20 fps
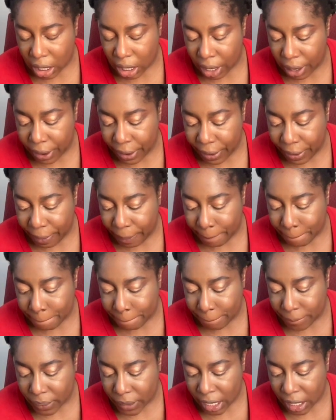Um,
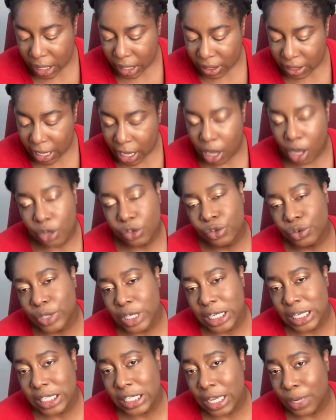they also
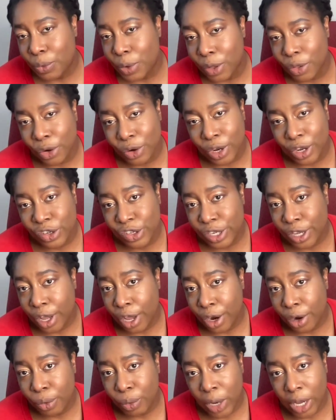didn't say whether or not she
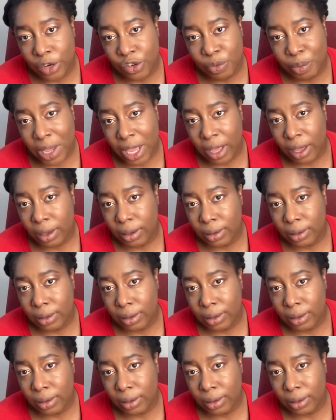got her watch back.